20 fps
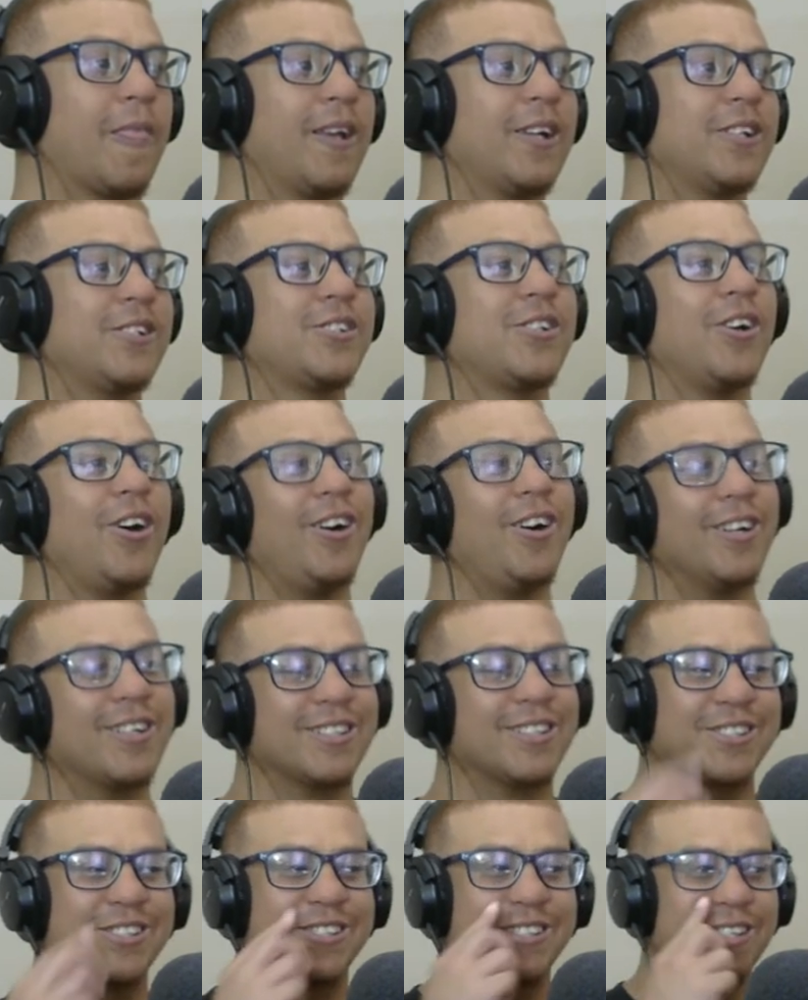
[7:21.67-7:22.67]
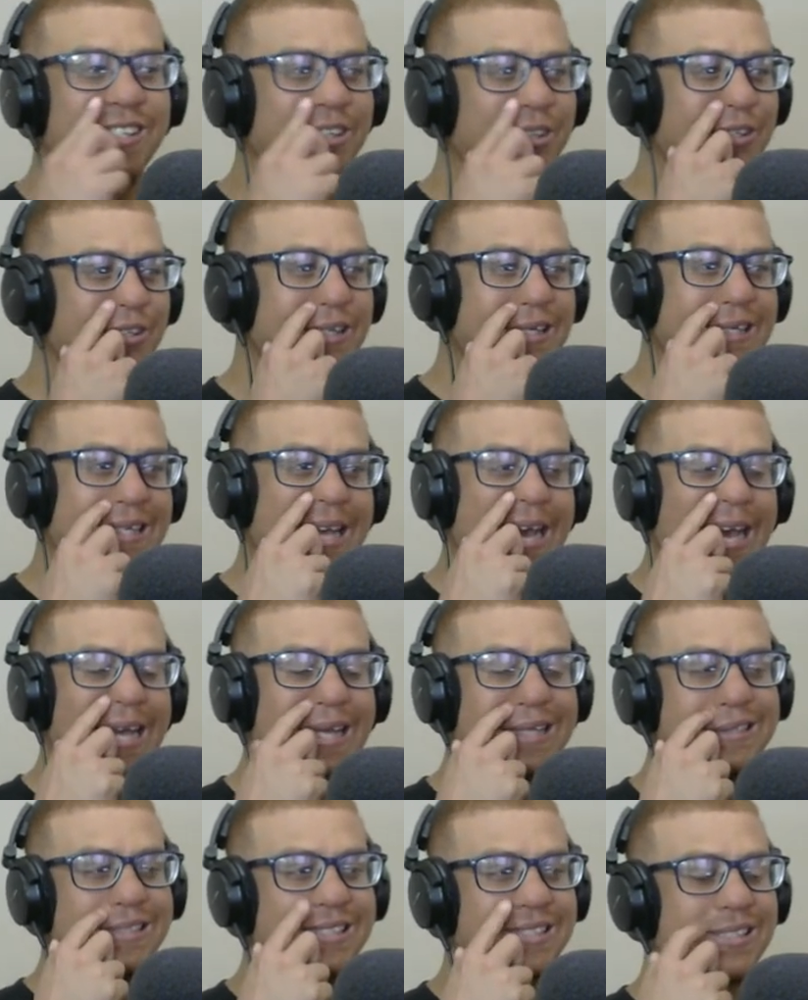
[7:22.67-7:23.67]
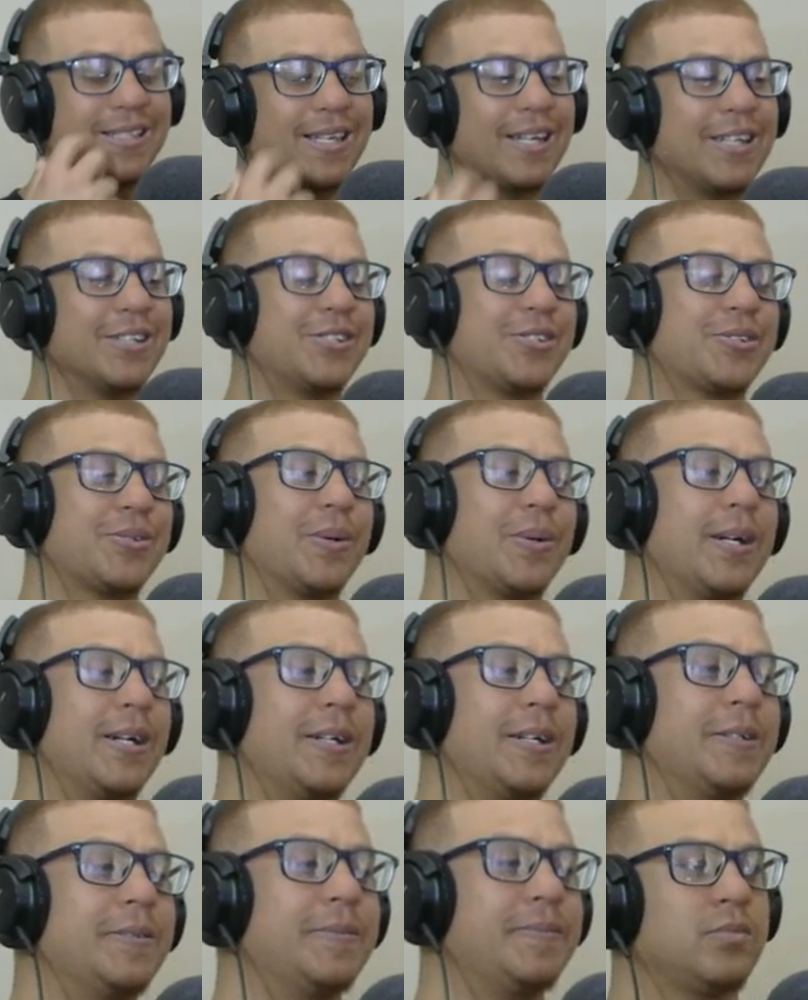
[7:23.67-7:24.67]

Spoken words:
Stark is so dense, I swear.